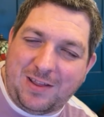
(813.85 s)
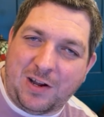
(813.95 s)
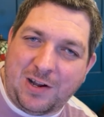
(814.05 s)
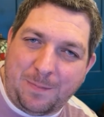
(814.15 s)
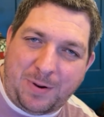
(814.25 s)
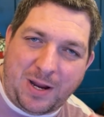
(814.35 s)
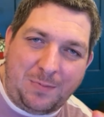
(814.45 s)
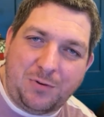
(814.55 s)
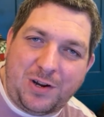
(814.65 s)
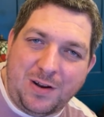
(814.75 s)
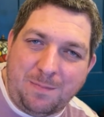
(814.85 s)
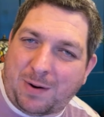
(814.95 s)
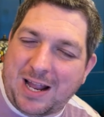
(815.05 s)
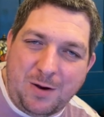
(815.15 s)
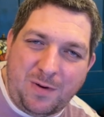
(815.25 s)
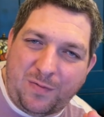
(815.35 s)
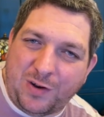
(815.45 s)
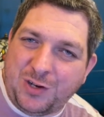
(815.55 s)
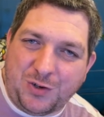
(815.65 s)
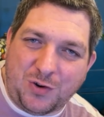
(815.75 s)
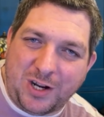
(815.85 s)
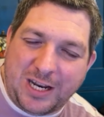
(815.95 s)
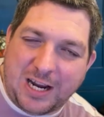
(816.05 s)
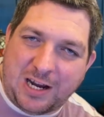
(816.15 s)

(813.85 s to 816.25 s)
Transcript: that people can play with, enjoy.